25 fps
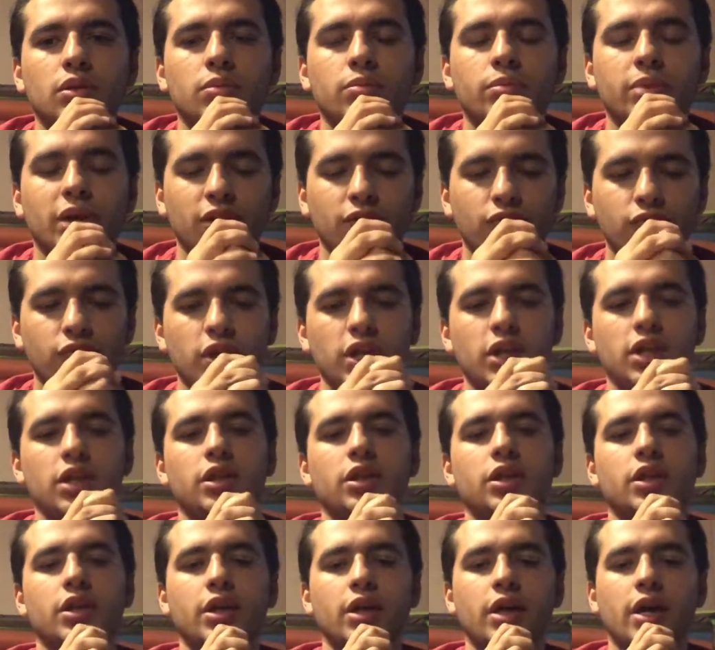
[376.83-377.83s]
By faith
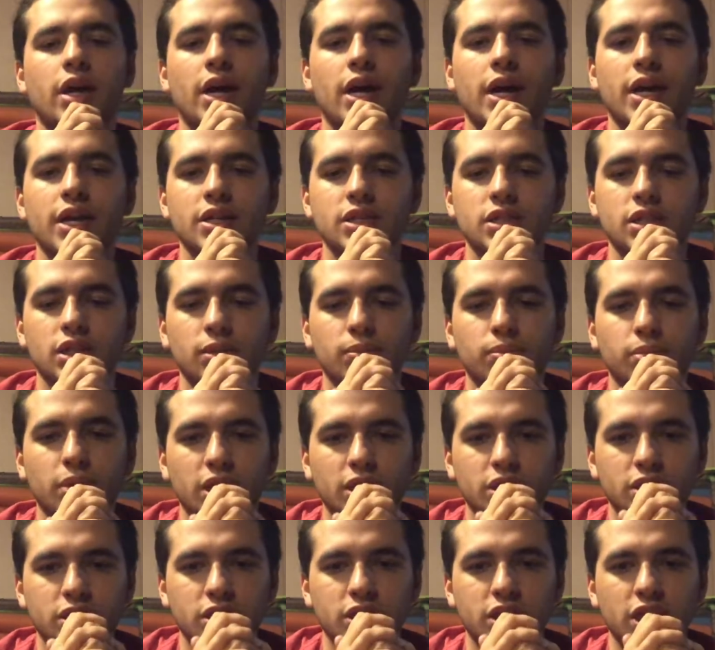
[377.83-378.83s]
Isaac
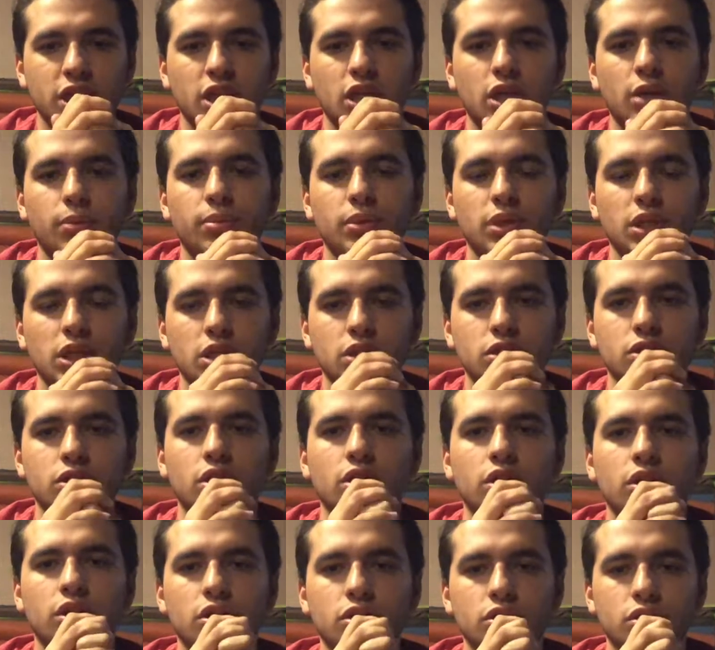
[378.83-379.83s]
blessed Jacob and
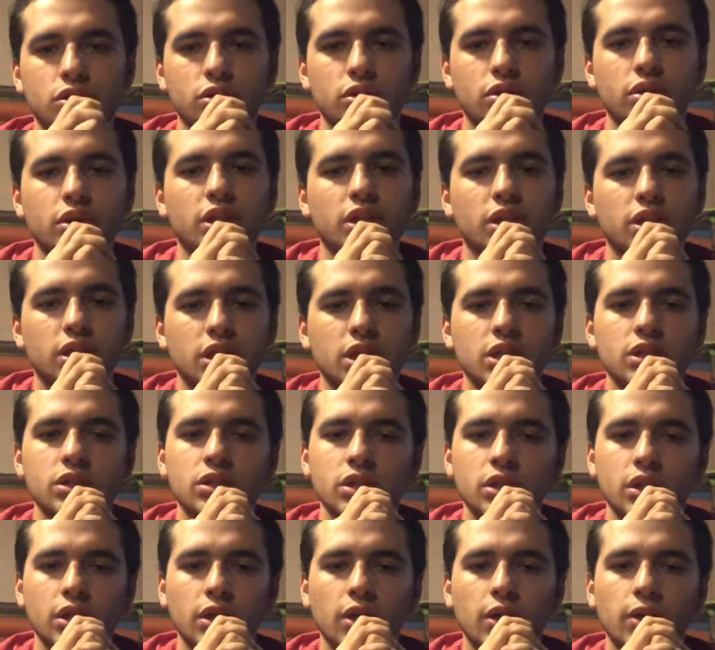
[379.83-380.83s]
Esau concerning things
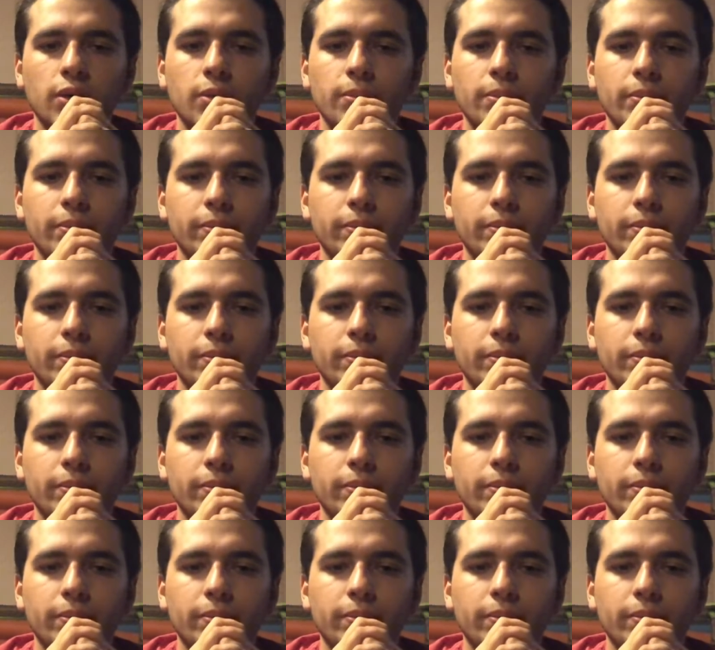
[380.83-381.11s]
to come.